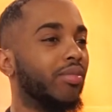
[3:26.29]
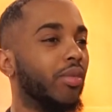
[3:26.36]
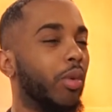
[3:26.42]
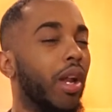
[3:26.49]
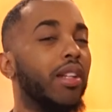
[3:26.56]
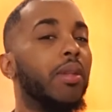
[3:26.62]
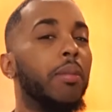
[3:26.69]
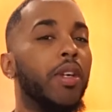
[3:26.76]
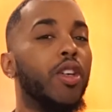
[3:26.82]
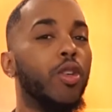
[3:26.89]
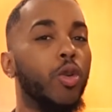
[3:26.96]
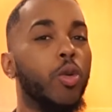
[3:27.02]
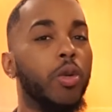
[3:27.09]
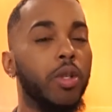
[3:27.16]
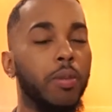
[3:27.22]
without them being
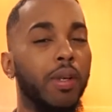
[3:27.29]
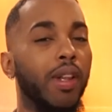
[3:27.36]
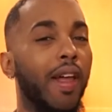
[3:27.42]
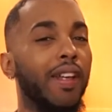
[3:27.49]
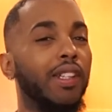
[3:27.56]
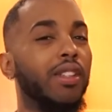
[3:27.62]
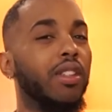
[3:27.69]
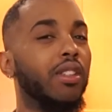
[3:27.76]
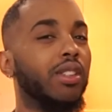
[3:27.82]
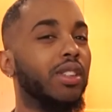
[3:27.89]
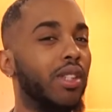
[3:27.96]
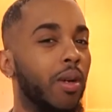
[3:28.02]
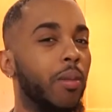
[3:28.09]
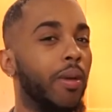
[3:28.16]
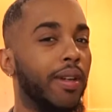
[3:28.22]
gooey, but like
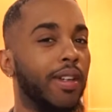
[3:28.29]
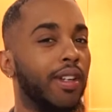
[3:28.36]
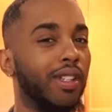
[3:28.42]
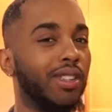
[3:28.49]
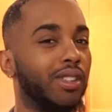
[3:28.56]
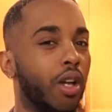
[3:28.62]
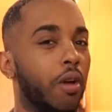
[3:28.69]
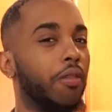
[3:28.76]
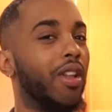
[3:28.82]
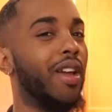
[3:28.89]
Subway cookie soft.